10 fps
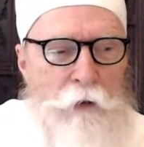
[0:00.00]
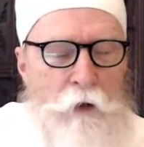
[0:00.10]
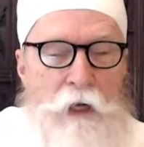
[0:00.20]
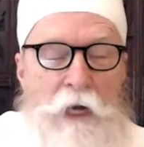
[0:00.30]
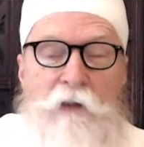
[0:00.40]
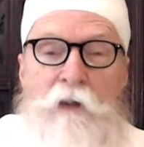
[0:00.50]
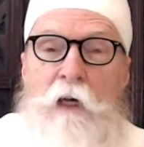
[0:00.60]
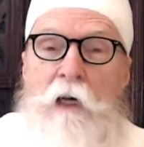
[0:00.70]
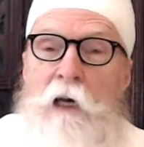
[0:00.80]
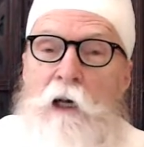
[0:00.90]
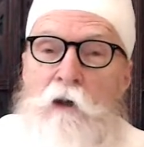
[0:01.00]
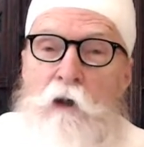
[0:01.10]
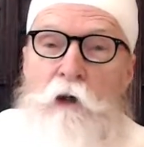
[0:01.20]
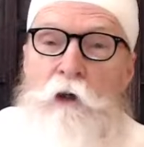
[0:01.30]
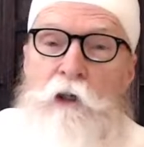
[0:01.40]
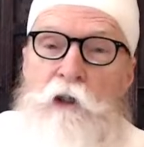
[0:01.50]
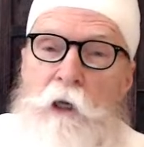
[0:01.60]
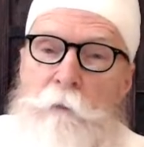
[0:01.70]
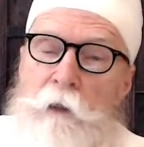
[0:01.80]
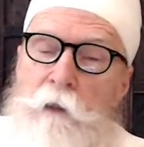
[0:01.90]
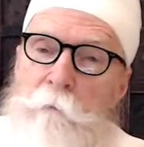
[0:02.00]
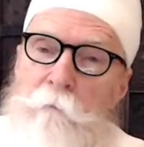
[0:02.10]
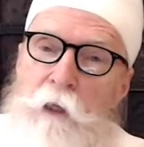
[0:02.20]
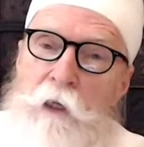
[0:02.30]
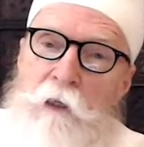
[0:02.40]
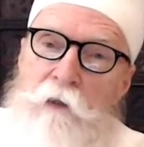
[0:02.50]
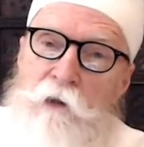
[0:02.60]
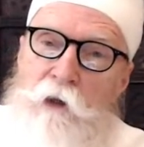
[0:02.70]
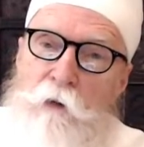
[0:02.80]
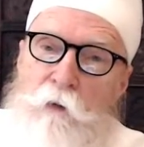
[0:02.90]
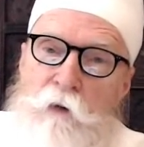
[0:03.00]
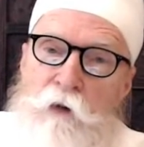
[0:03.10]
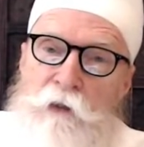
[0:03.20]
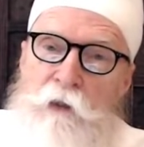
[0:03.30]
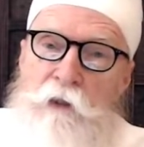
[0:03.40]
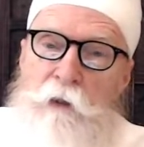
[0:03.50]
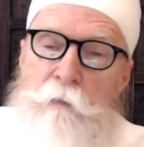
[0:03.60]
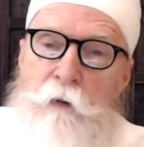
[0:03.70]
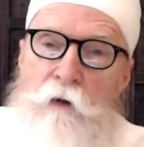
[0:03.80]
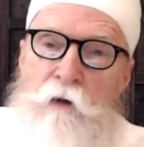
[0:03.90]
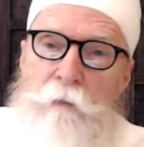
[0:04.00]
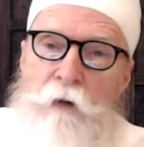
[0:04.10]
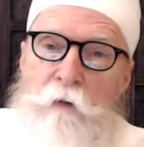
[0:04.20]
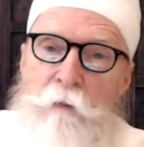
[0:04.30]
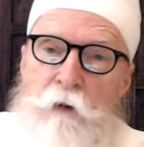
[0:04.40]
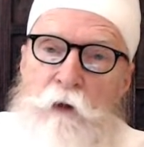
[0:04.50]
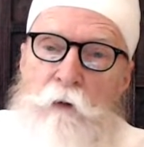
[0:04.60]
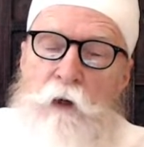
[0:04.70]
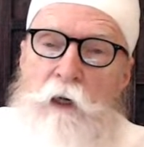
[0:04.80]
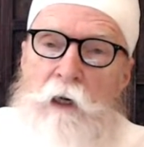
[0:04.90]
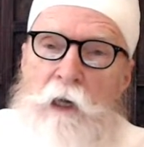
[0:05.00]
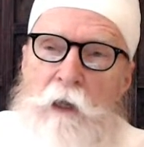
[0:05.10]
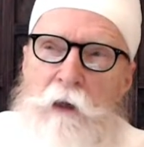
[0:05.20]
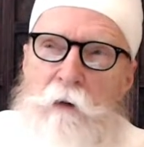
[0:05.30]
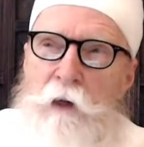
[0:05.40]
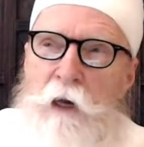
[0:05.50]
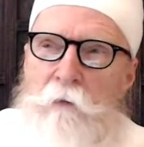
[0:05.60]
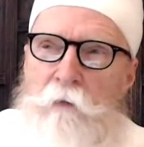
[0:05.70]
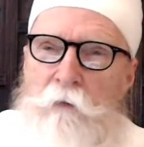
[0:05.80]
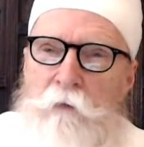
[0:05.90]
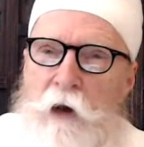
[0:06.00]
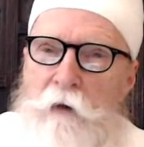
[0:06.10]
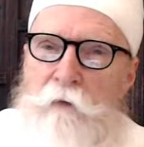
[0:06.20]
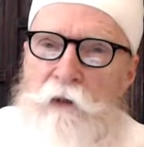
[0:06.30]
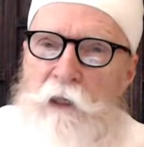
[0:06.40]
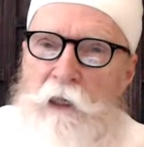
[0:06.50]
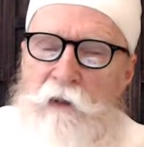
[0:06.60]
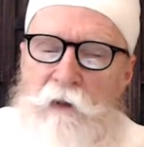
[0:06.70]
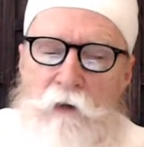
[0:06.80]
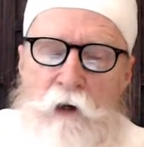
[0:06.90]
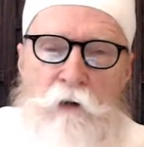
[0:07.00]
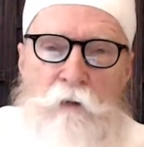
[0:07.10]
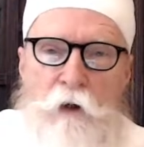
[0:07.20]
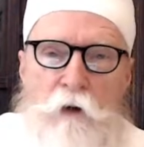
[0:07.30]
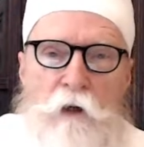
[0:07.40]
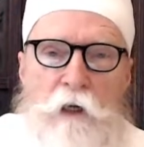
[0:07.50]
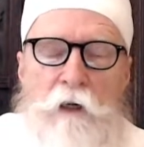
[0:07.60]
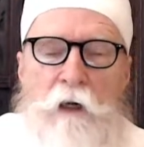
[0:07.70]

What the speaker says: Oh yes, Learn a Shabad. So this is a program that we've been doing, and I think we have 5 or 6 of those recorded.